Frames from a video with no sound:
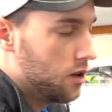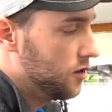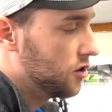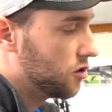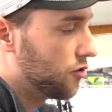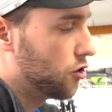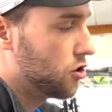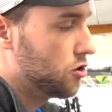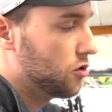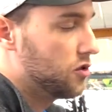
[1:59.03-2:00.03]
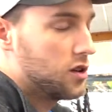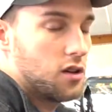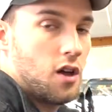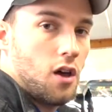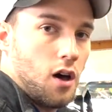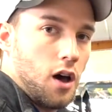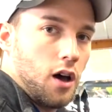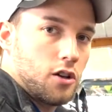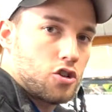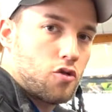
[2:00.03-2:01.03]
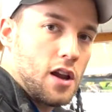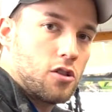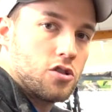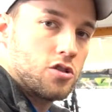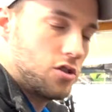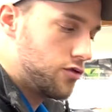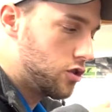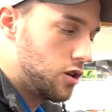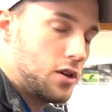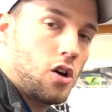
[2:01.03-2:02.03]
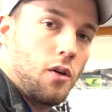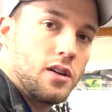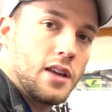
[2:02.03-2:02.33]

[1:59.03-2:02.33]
These are for using uh, trailers, and if you're going to be going